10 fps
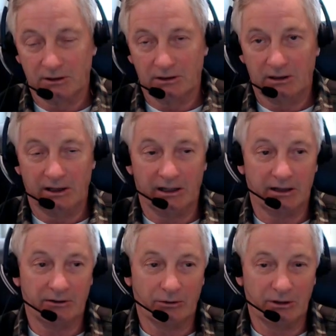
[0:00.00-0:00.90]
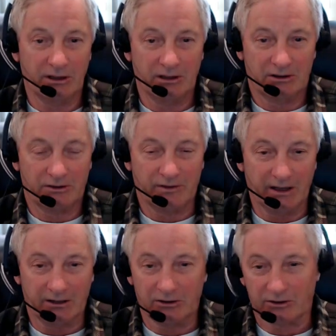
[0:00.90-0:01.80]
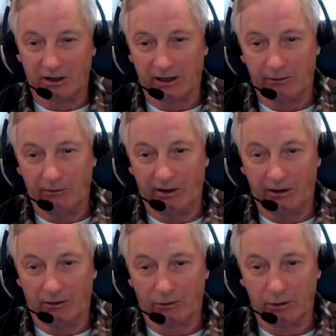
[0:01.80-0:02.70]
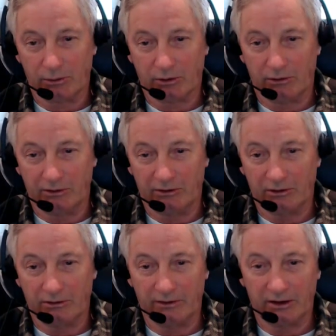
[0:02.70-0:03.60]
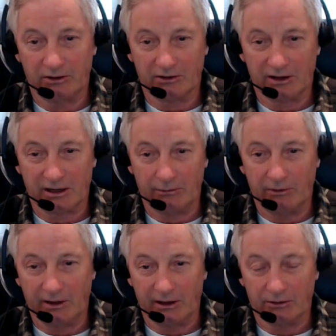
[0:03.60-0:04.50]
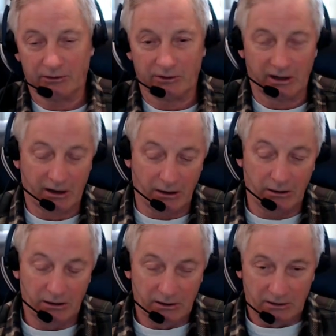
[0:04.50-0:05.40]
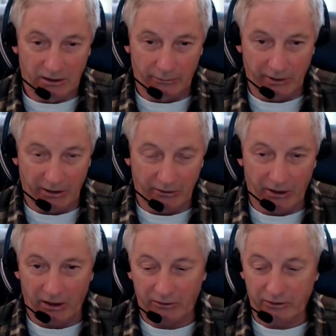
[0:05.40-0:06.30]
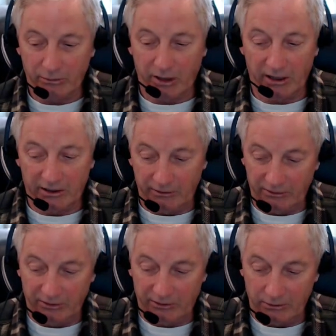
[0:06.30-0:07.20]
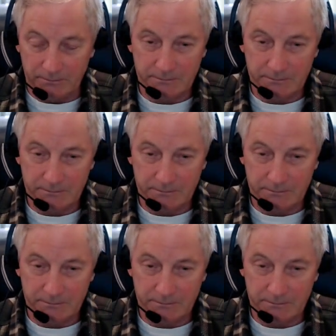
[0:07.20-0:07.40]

And so it's fake, just like everything. All the cryptocurrencies are fake, just like everything else, just like our regular dollars and monetary system.